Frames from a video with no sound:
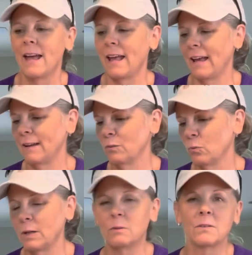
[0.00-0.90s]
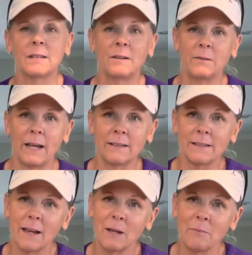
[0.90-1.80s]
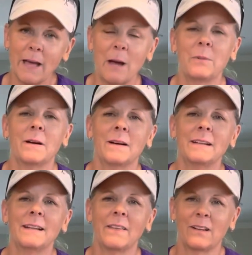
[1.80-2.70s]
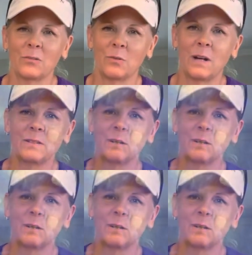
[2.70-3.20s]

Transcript: and we will see you next time. Happy gardening. Thanks for watching.